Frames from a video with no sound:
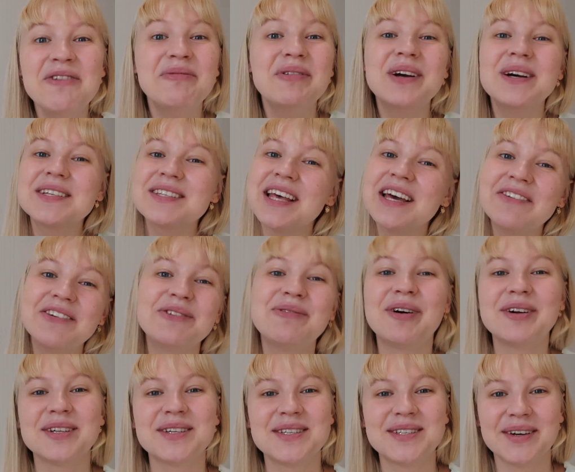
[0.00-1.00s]
because
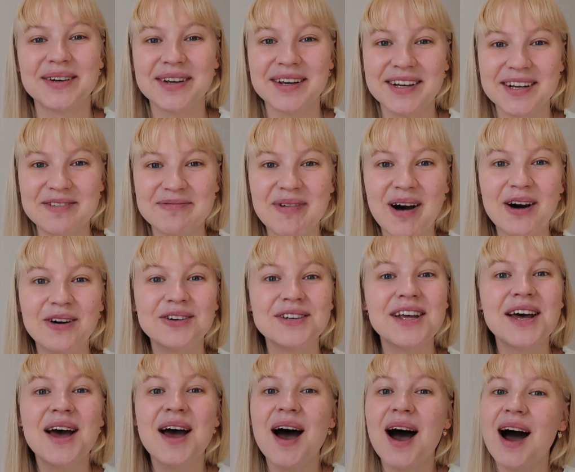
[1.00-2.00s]
everyone is talking about